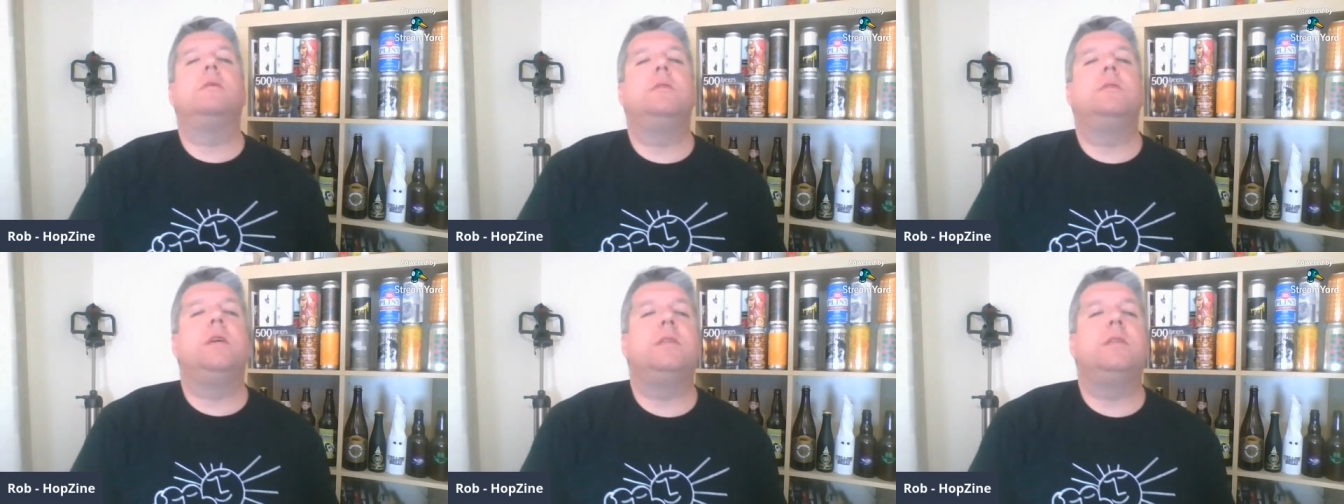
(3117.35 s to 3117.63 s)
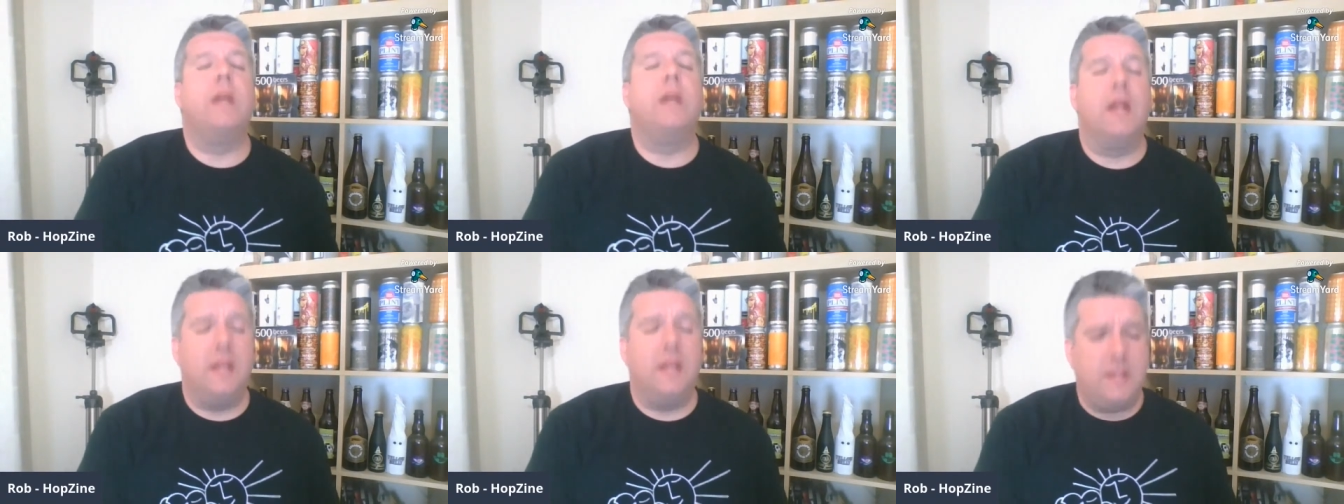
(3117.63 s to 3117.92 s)
It
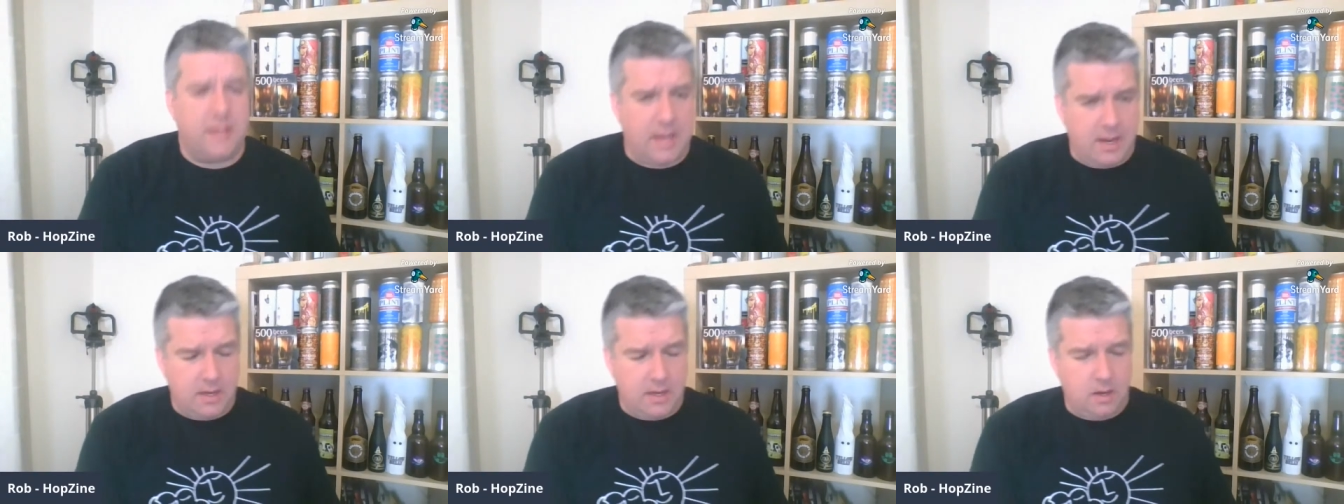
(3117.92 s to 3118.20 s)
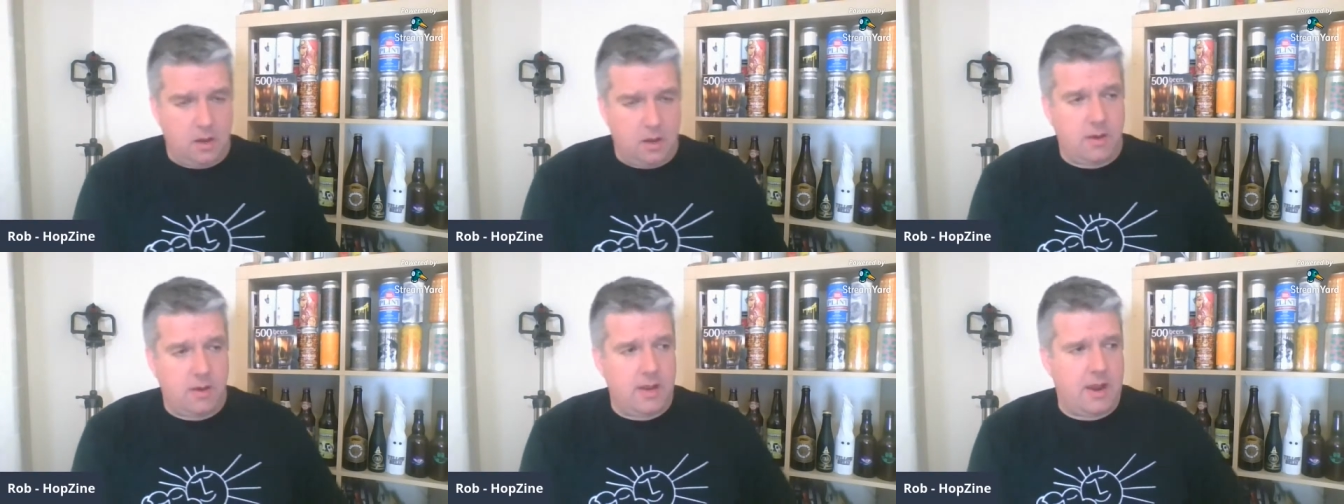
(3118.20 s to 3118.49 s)
is nearly 9
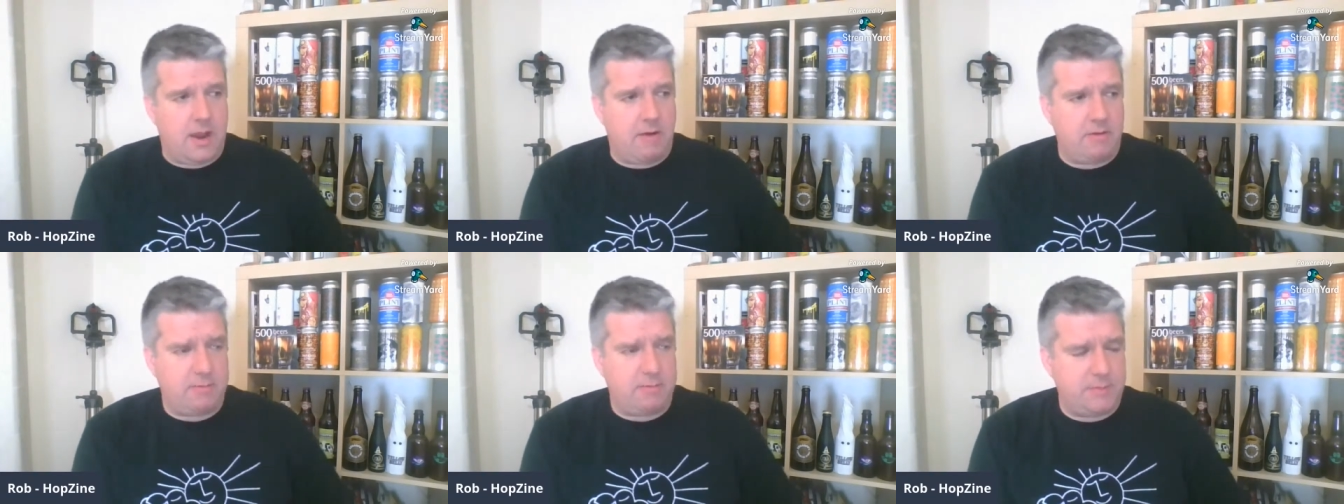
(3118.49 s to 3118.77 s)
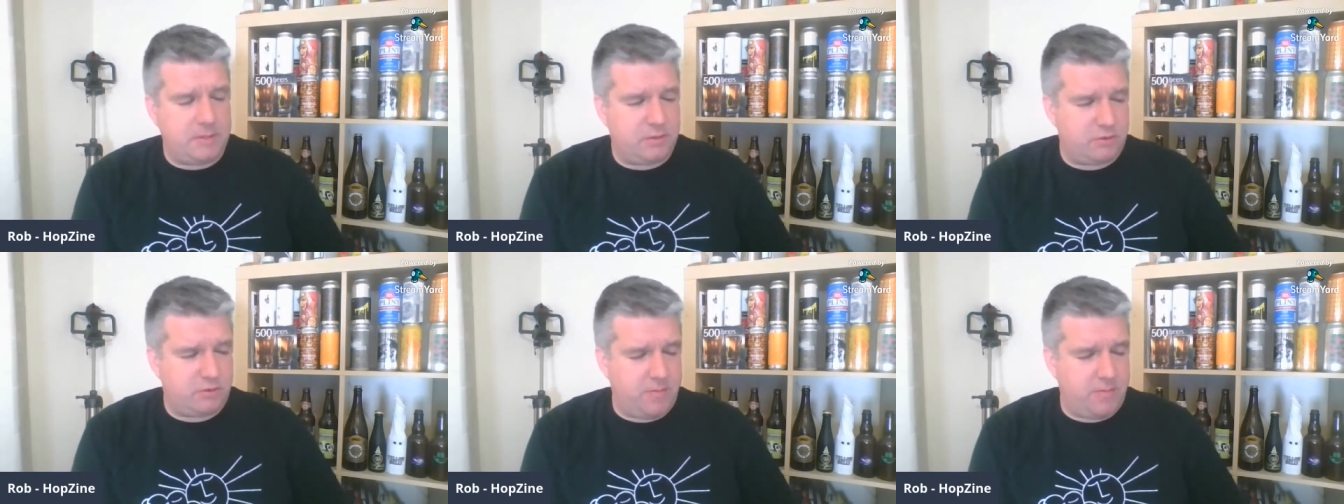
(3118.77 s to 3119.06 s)
o'clock. Harry's
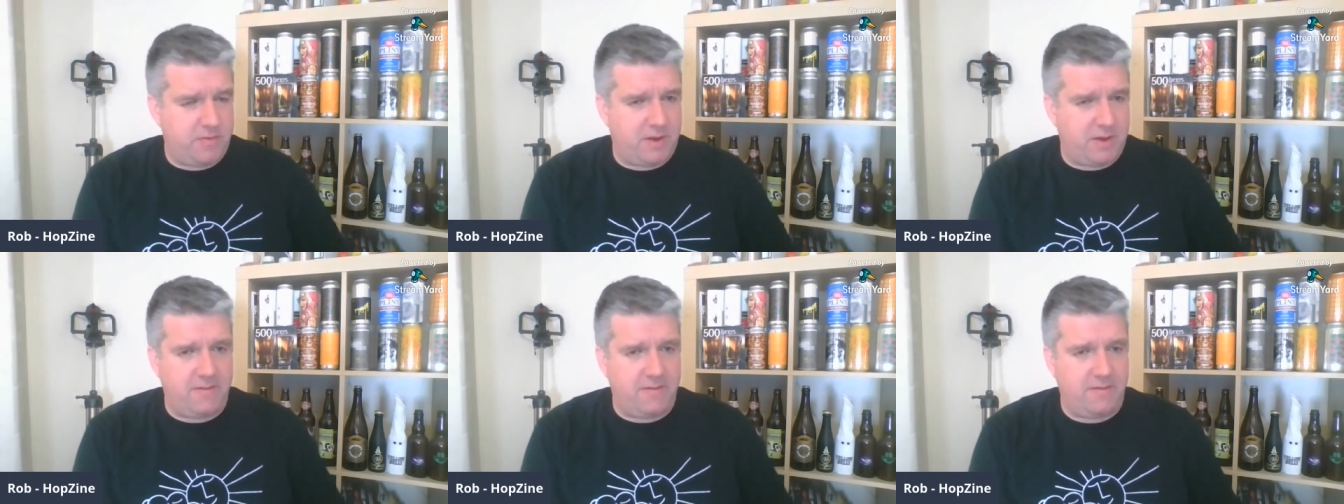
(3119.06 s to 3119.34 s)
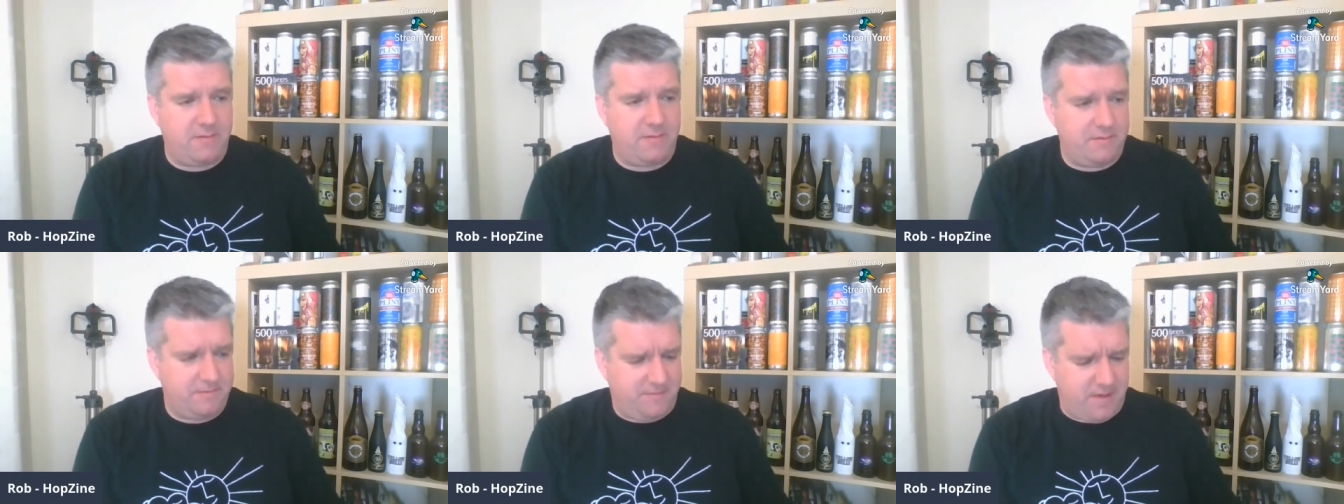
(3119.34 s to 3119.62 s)
been streaming for like
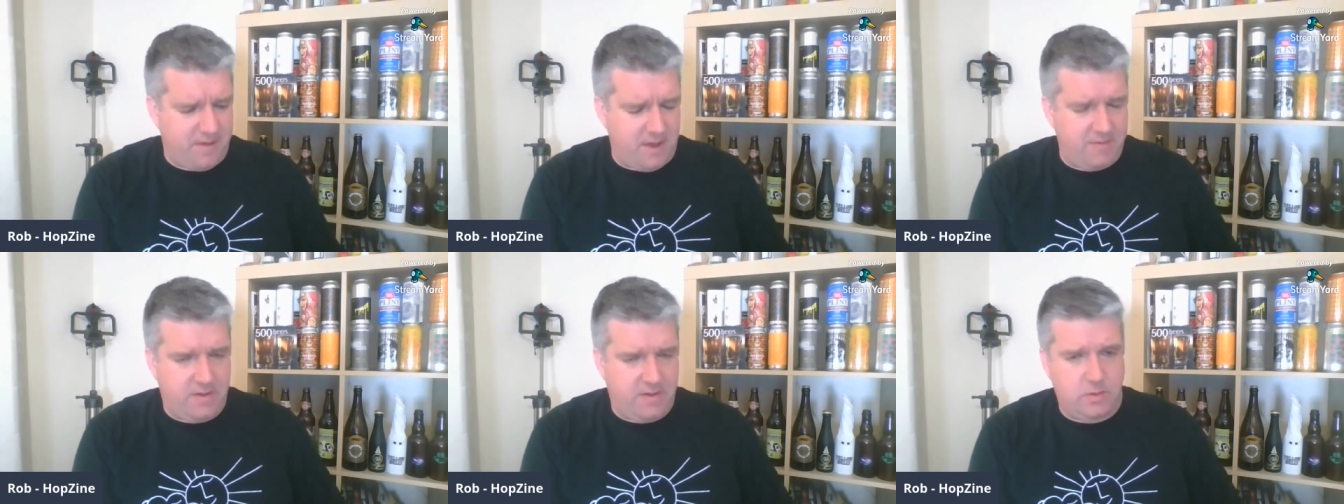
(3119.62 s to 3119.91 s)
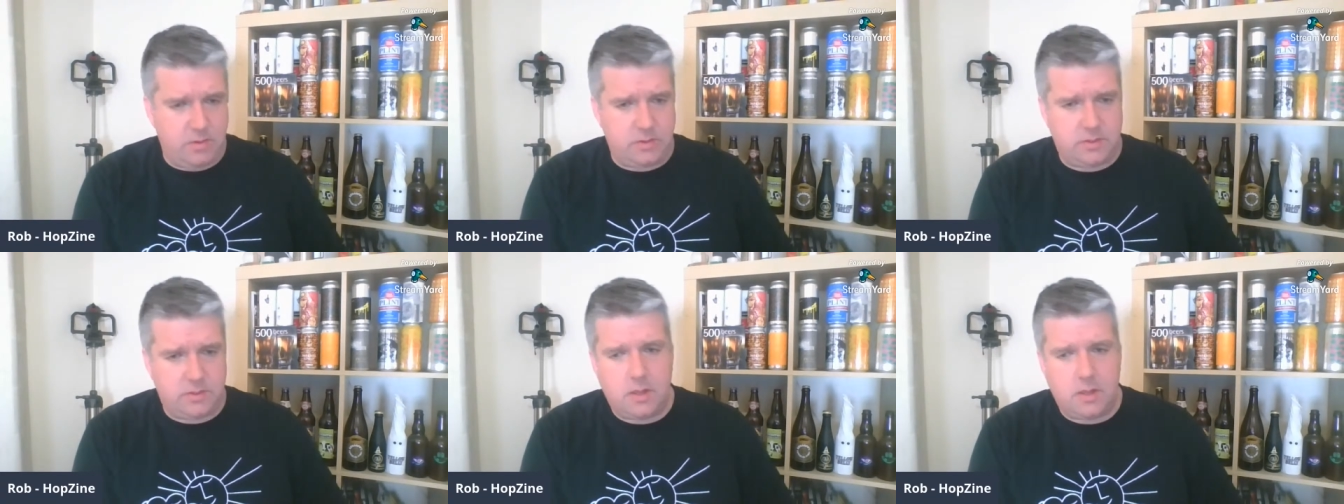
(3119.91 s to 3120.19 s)
5
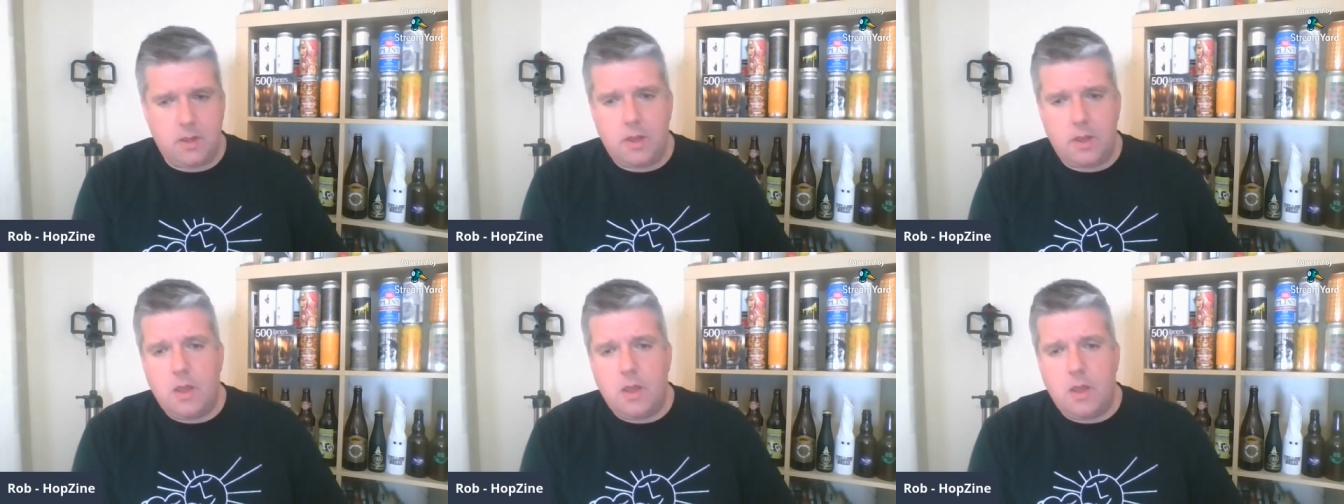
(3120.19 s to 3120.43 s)
hours.